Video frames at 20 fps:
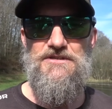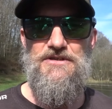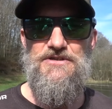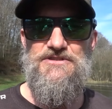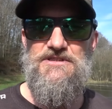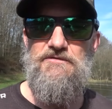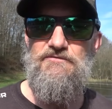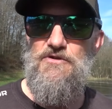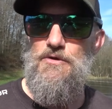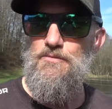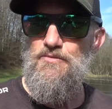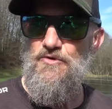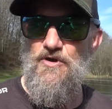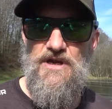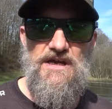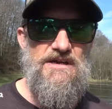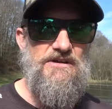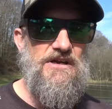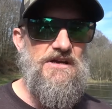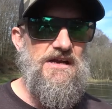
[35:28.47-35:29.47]
Because if you
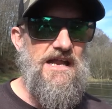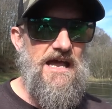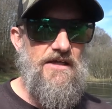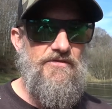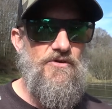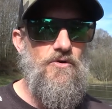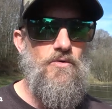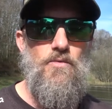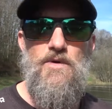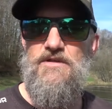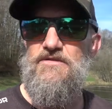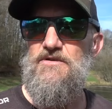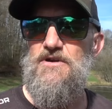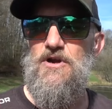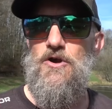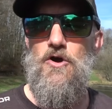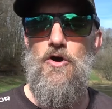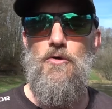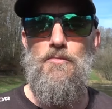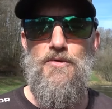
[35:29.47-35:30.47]
breed a leather with a
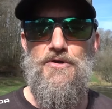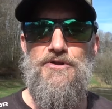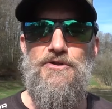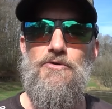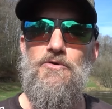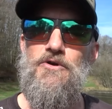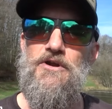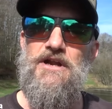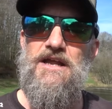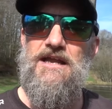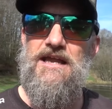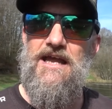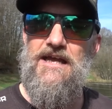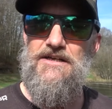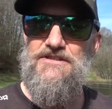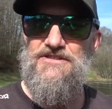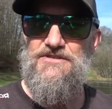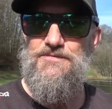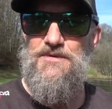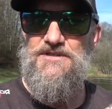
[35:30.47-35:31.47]
common, you're going to get
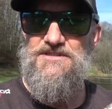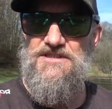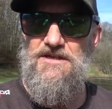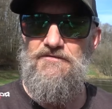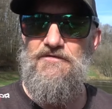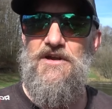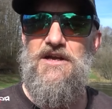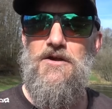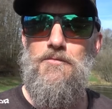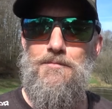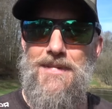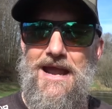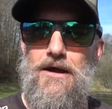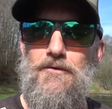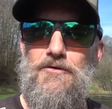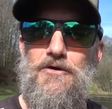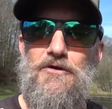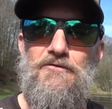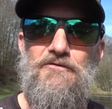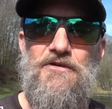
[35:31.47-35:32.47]
a specific
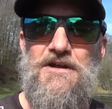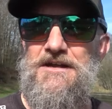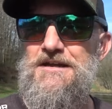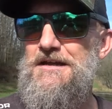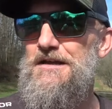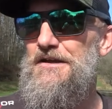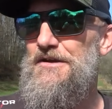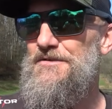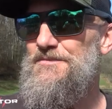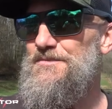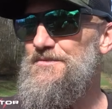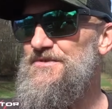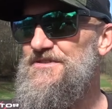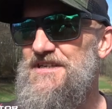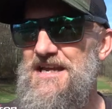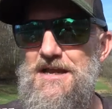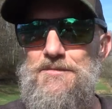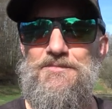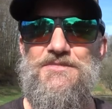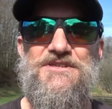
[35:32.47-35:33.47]
amount of
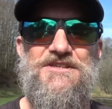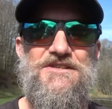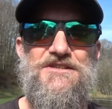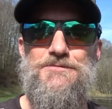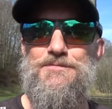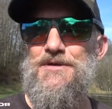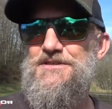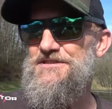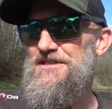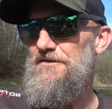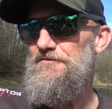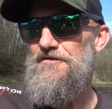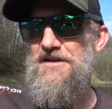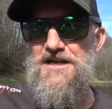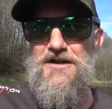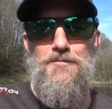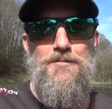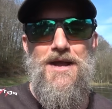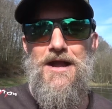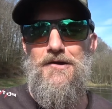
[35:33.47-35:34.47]
zips, a
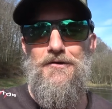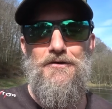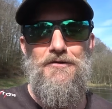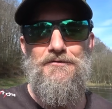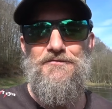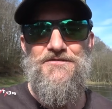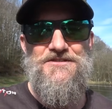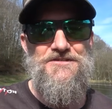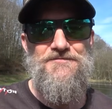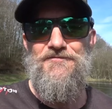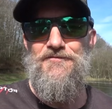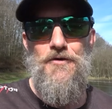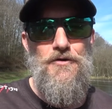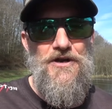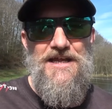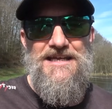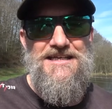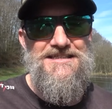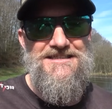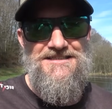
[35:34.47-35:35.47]
specific amount of
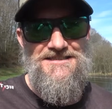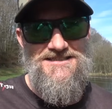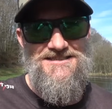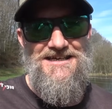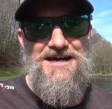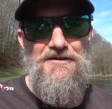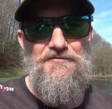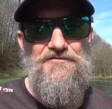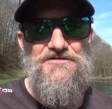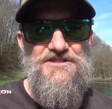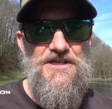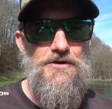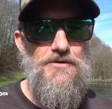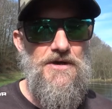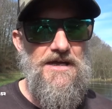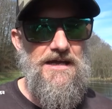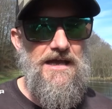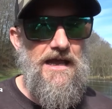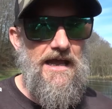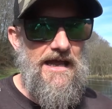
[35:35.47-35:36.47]
fullies and stuff. So
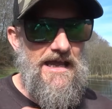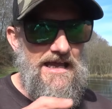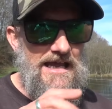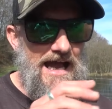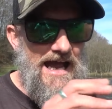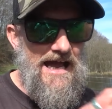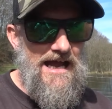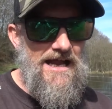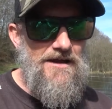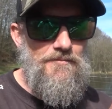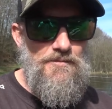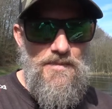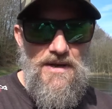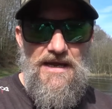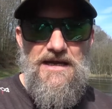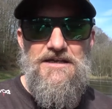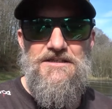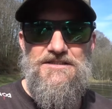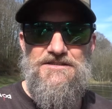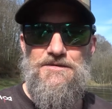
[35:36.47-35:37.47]
he hand
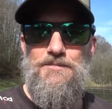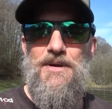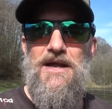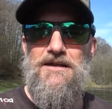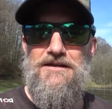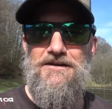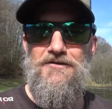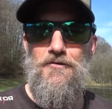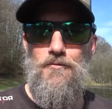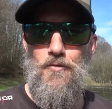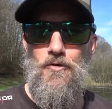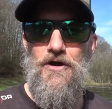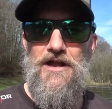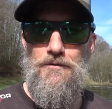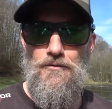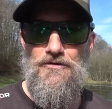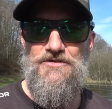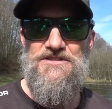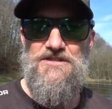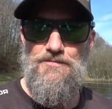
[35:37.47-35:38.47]
picks depending on what
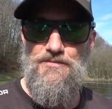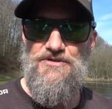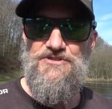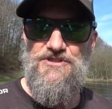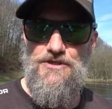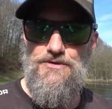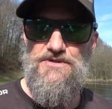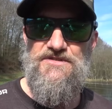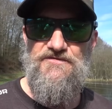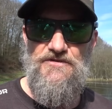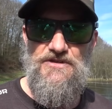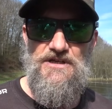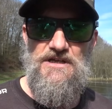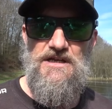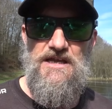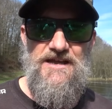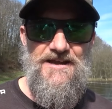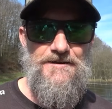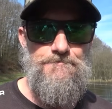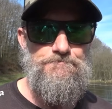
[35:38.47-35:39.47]
he wants to produce for the
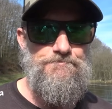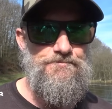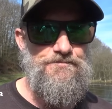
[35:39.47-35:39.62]
year.